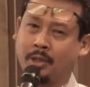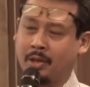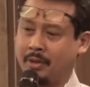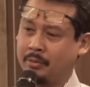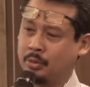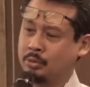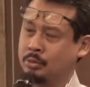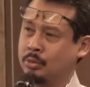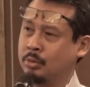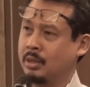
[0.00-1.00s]
You have
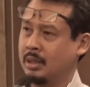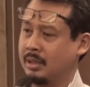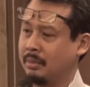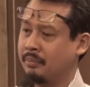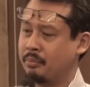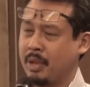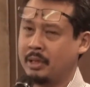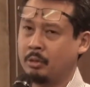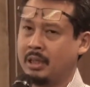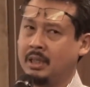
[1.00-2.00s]
to
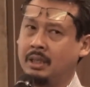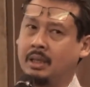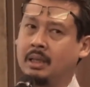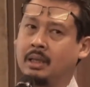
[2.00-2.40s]
manually